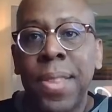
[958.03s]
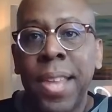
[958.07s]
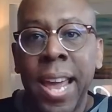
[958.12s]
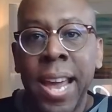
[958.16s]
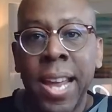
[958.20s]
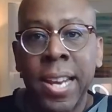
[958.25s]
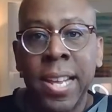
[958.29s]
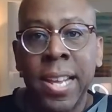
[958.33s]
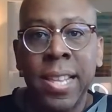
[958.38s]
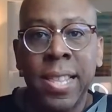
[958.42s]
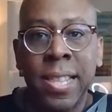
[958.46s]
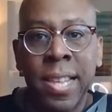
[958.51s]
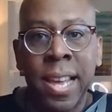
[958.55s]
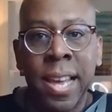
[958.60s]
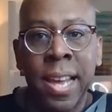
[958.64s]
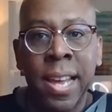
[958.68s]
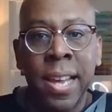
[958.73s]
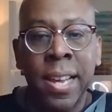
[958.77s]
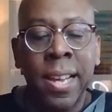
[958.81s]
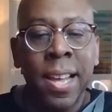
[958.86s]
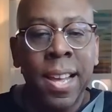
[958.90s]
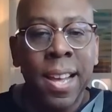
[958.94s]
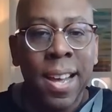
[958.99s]

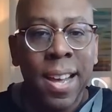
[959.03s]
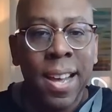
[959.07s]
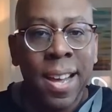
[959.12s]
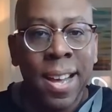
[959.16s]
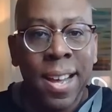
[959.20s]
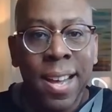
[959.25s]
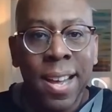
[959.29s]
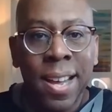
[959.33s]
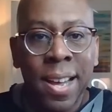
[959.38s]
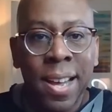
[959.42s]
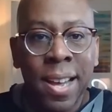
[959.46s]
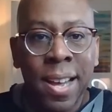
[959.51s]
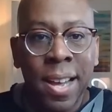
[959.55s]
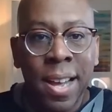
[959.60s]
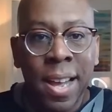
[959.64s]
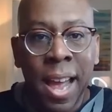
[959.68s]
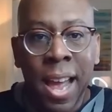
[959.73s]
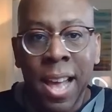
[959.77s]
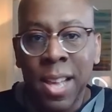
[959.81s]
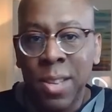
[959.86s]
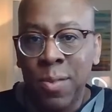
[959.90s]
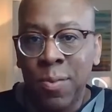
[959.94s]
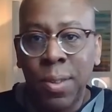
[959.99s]
anything
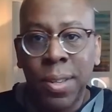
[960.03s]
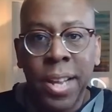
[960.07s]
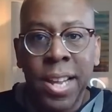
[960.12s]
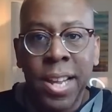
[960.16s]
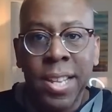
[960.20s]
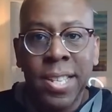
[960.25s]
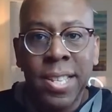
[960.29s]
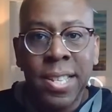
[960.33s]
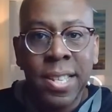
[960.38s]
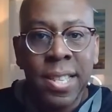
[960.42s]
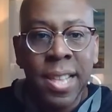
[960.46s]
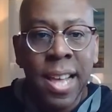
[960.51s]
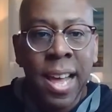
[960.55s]
as relates to